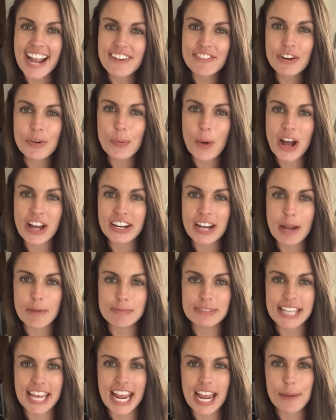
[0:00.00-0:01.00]
Hi everyone,
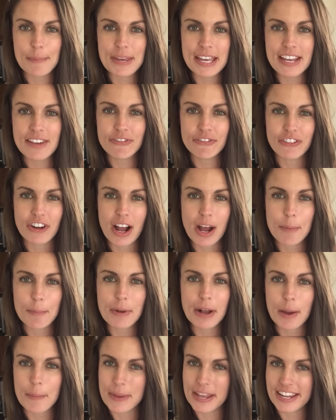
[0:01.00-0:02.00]
I'm Tammy
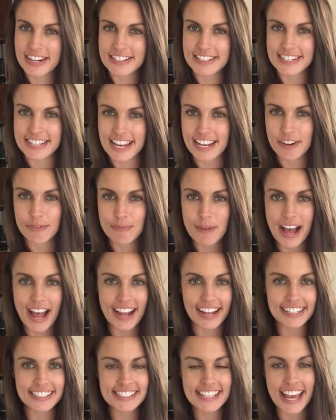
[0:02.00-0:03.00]
from Cabana State of
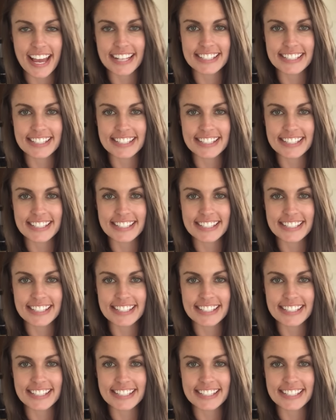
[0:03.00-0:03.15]
Mind,